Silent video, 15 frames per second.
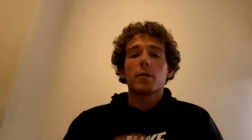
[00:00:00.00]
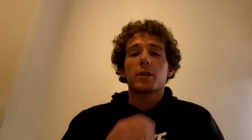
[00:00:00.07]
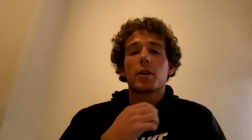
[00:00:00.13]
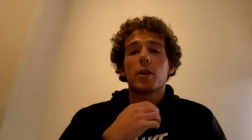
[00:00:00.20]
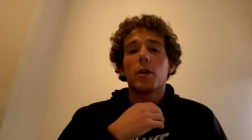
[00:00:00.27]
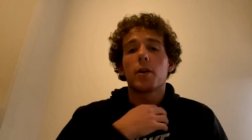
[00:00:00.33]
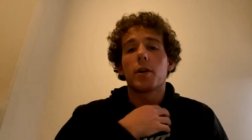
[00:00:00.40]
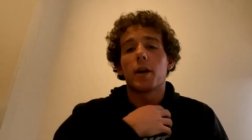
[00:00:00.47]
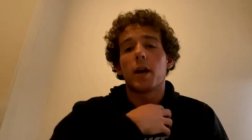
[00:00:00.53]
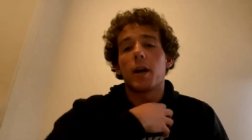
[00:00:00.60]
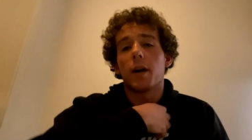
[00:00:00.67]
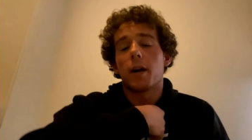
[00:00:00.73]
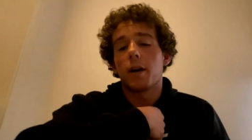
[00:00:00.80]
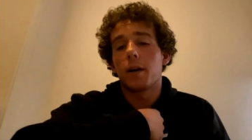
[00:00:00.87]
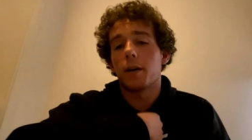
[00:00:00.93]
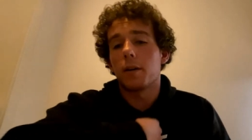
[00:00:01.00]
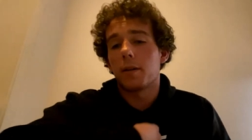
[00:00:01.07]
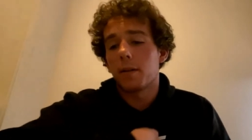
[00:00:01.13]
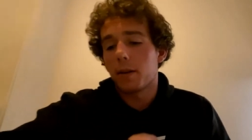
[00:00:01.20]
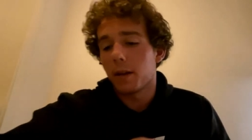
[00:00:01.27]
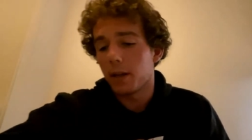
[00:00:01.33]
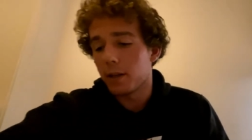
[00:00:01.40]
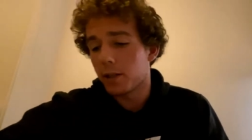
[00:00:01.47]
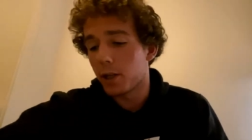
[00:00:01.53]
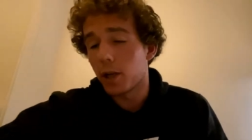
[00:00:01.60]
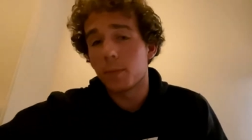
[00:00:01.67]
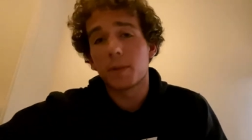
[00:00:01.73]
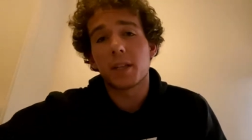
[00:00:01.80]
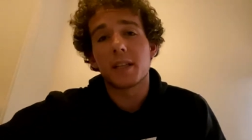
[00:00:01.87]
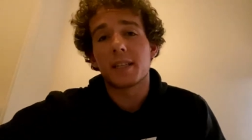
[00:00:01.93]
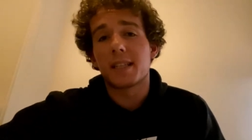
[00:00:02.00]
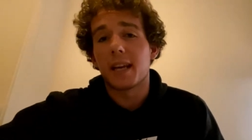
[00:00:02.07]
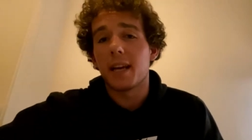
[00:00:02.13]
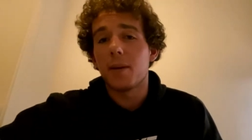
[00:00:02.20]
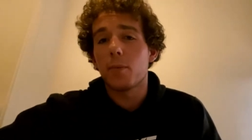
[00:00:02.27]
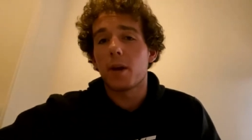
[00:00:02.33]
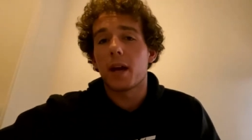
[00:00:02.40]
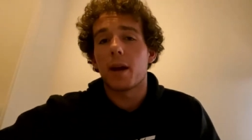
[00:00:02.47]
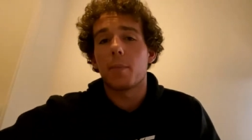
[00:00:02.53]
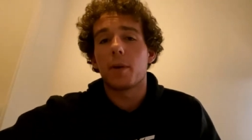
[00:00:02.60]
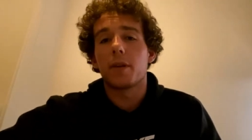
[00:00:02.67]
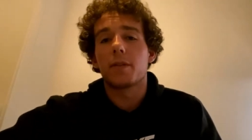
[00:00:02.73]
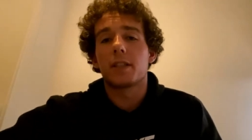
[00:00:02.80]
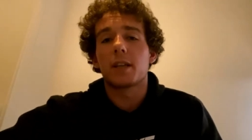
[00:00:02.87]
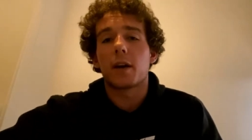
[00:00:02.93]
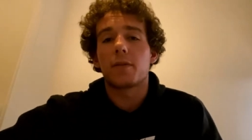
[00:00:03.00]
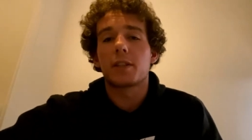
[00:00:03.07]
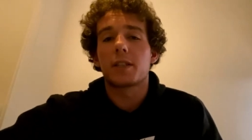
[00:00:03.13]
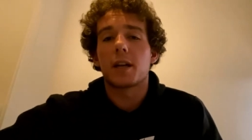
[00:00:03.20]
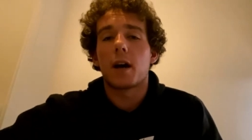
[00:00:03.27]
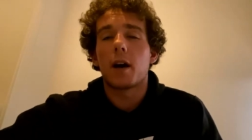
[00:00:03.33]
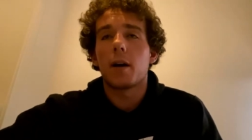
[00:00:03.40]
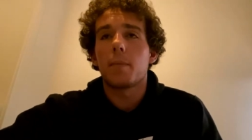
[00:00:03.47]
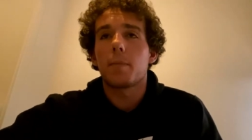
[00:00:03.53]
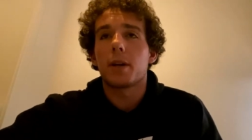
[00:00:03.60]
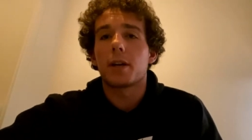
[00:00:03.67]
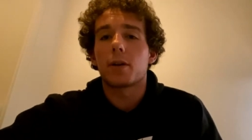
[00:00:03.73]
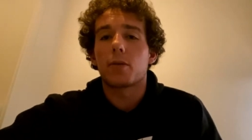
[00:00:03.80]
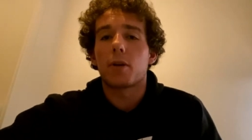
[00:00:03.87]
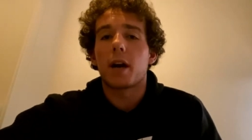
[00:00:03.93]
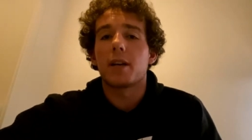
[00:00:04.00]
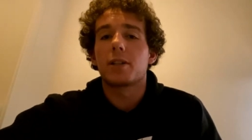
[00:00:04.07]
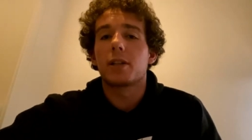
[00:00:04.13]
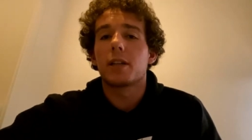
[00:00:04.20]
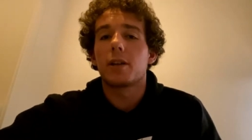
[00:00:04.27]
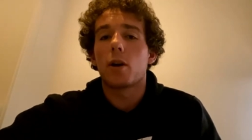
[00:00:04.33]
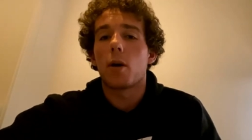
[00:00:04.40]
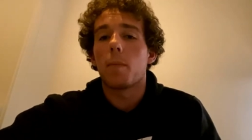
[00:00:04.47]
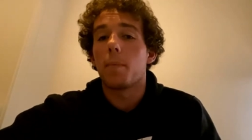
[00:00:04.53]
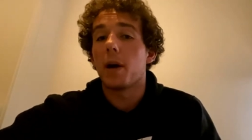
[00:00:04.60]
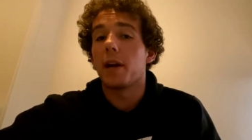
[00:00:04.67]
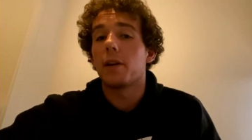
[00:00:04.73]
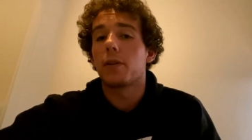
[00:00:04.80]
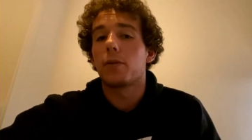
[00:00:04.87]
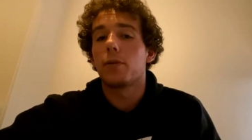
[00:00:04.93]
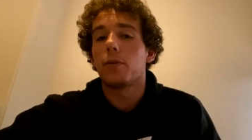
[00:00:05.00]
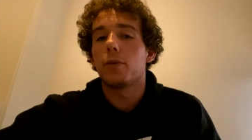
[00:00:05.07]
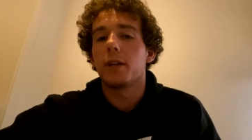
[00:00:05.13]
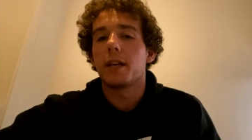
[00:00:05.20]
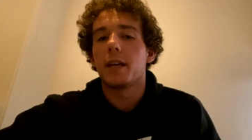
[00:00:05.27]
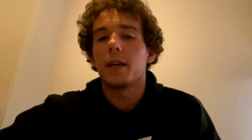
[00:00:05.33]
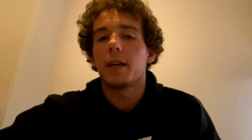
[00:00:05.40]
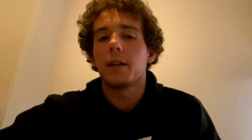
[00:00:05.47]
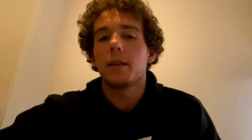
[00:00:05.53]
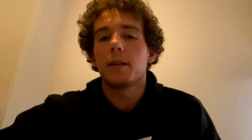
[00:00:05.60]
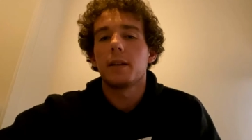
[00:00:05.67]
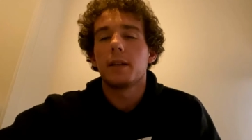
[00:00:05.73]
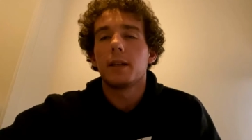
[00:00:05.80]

it was good. Uh, in terms of the team, we had a bit of a tough start, but it gradually got better through the year.